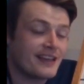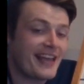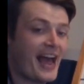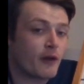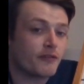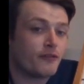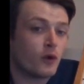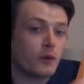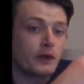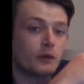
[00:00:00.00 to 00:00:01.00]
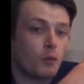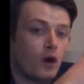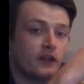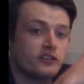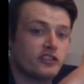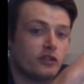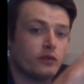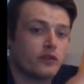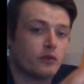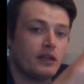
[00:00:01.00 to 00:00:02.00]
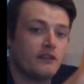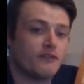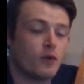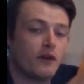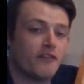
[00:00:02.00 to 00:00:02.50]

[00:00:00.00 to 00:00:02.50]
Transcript: Count forward 1, 2, 3, 4,